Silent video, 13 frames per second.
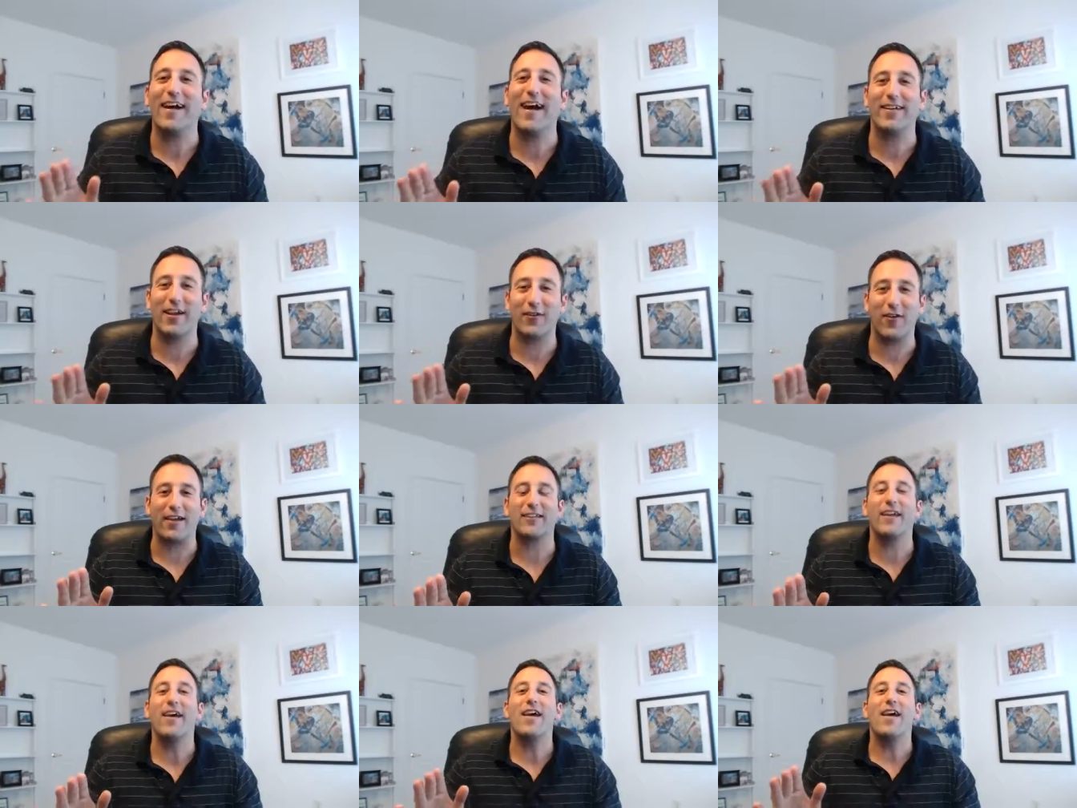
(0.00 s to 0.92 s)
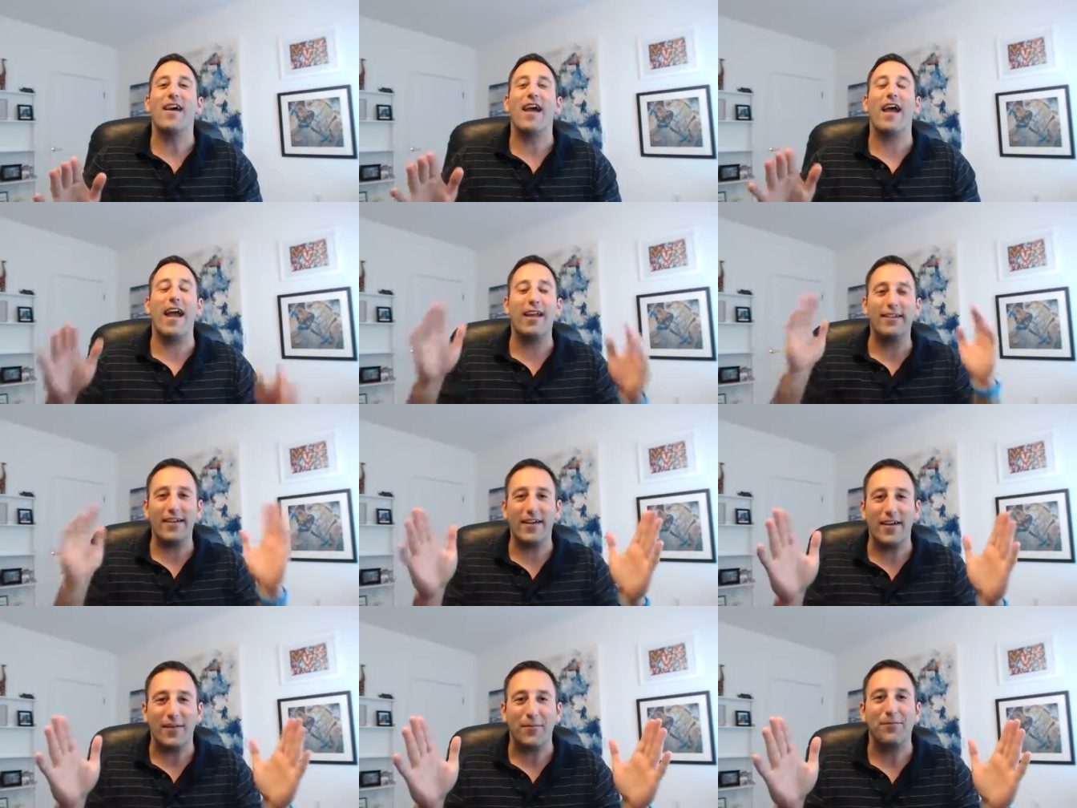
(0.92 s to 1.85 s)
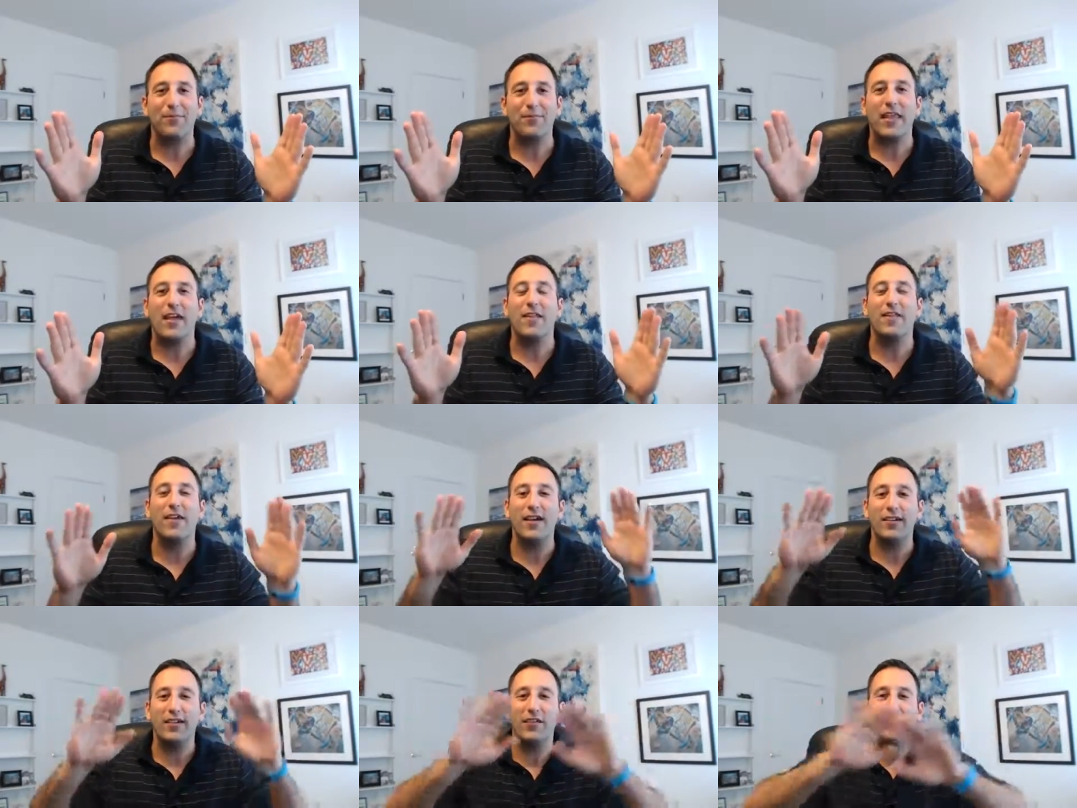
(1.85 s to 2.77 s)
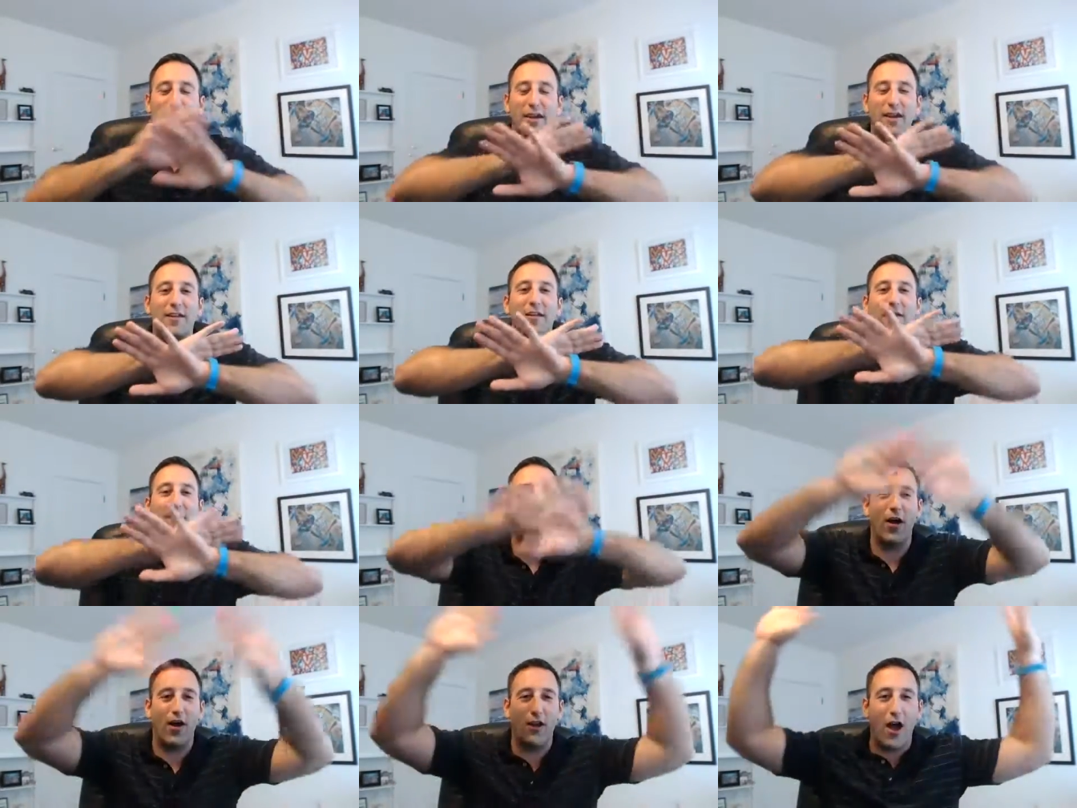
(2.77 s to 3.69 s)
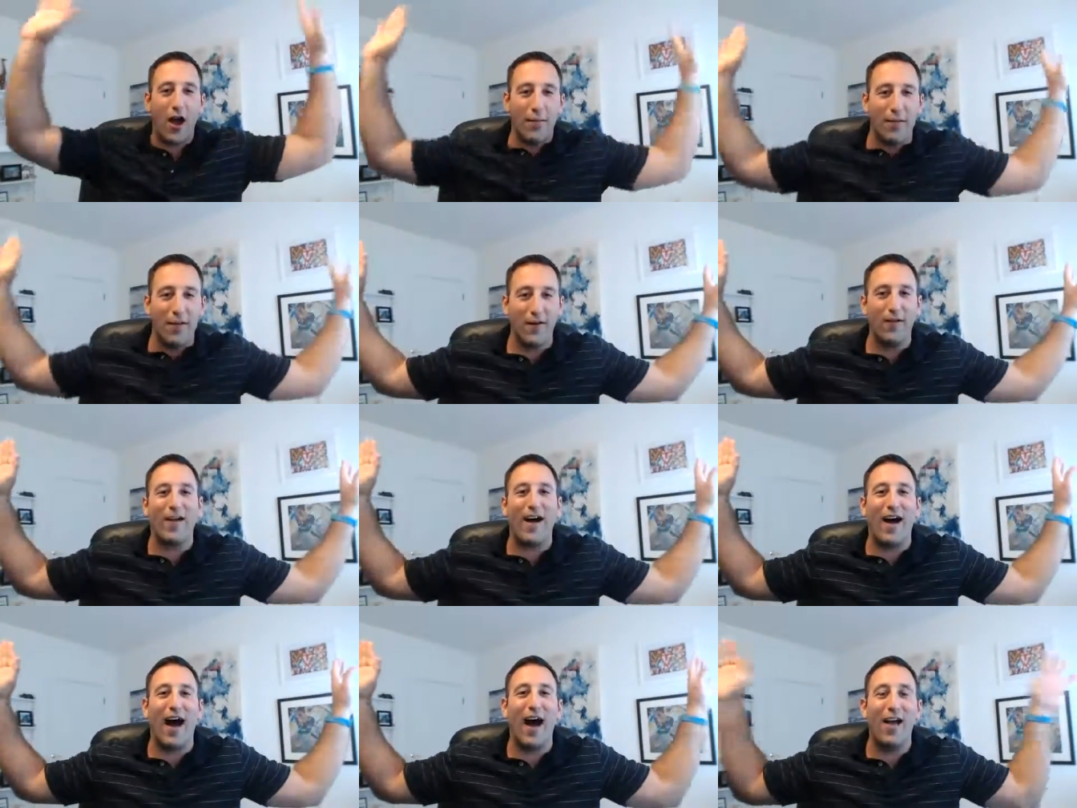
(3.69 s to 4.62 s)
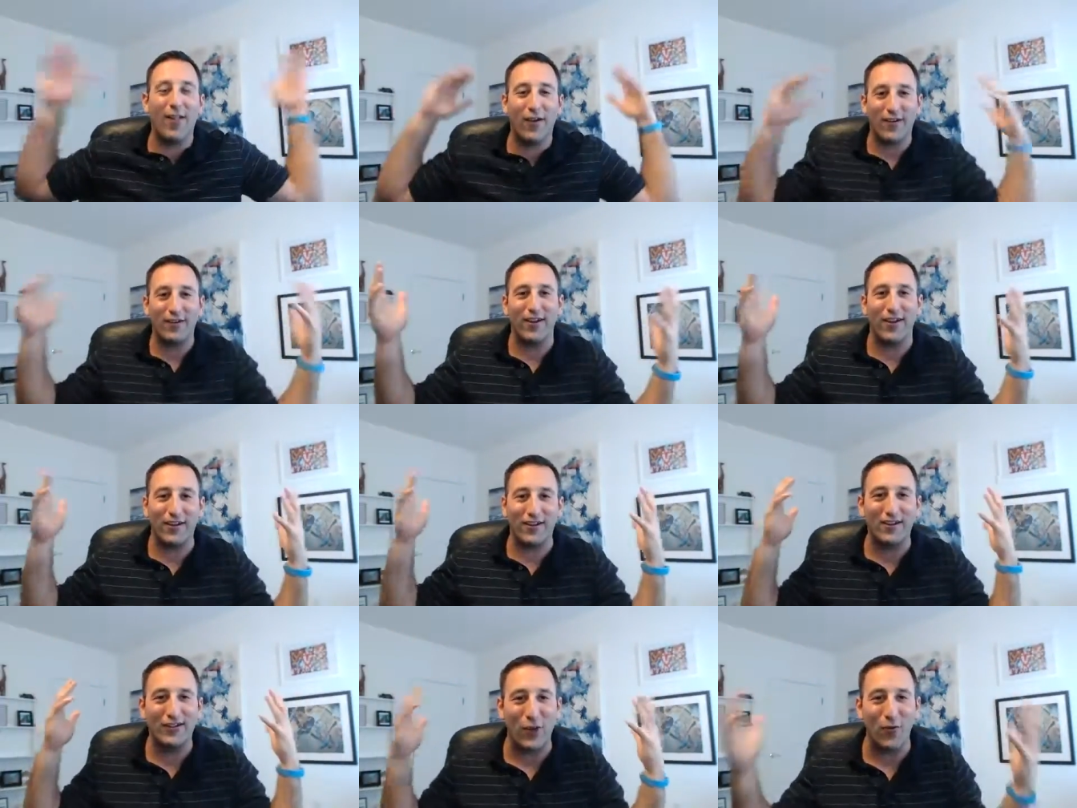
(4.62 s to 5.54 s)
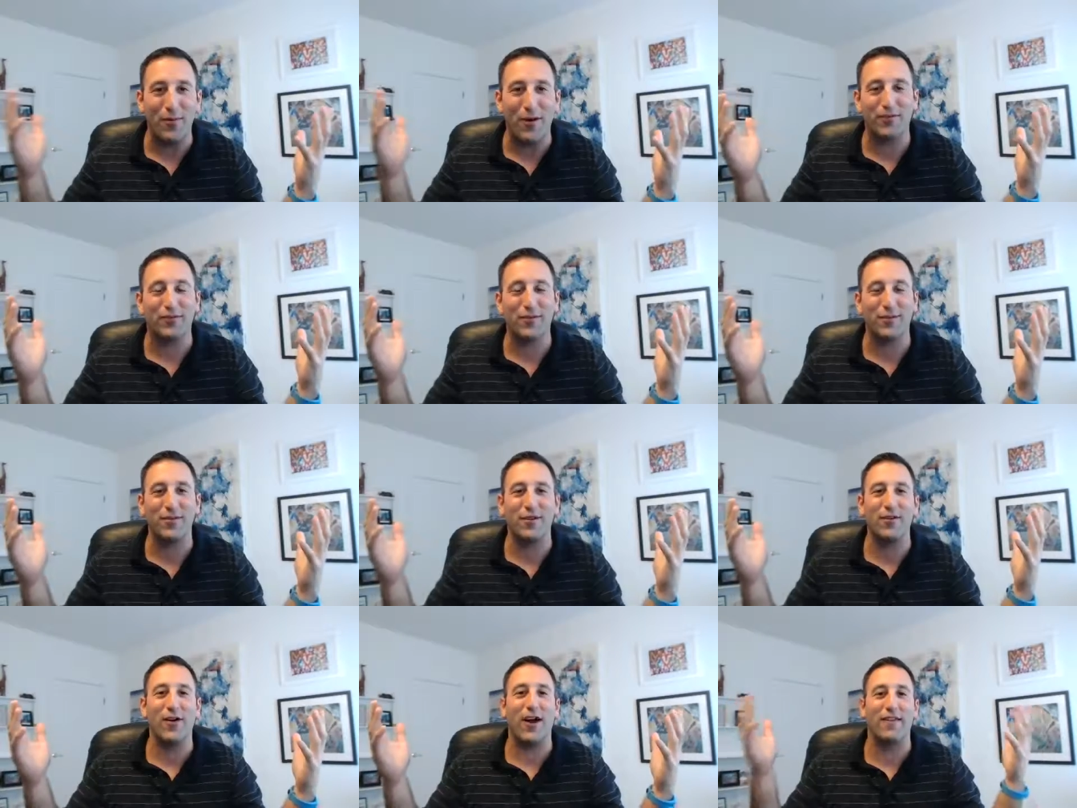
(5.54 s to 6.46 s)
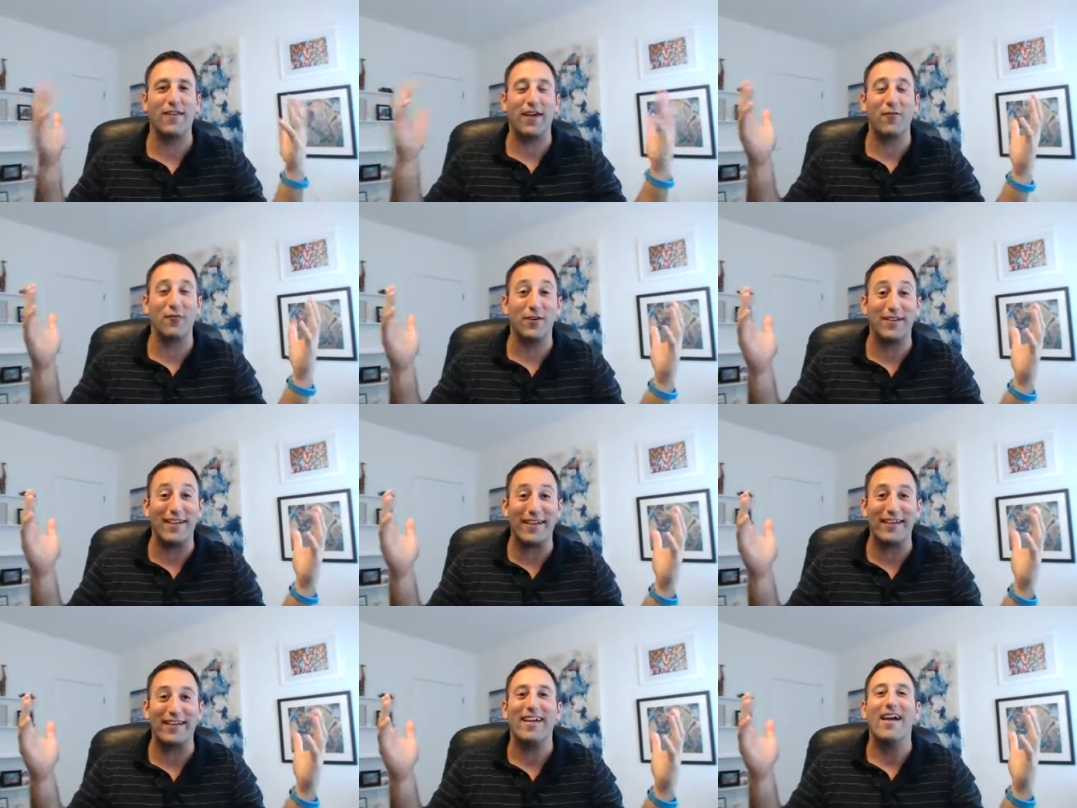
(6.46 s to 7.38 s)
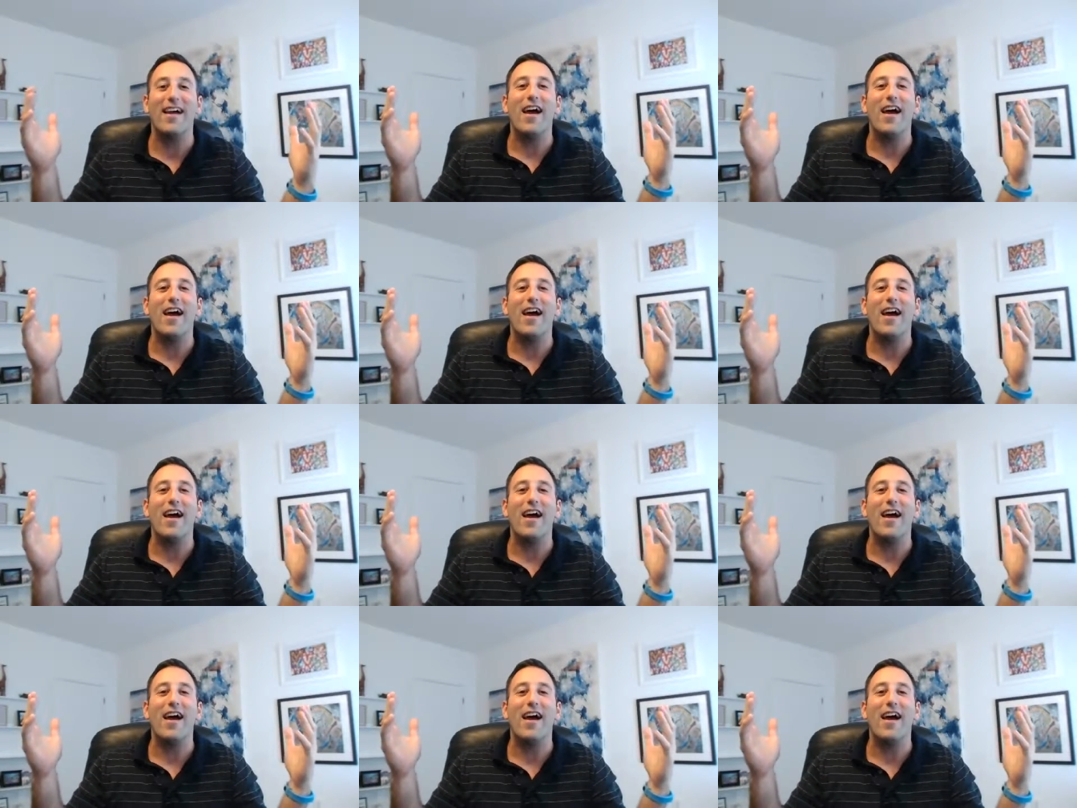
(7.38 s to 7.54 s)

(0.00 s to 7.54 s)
I digress. Antia, this has been phenomenal. I learned so much from you. I think everyone did.